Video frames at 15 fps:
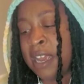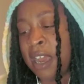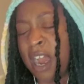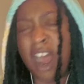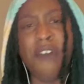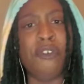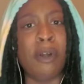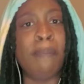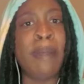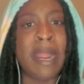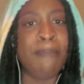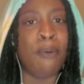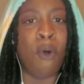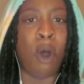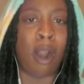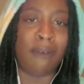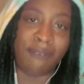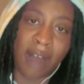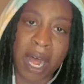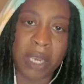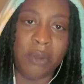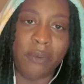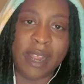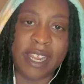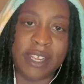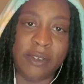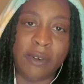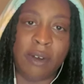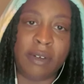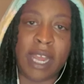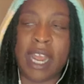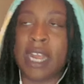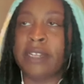other people are following you, okay?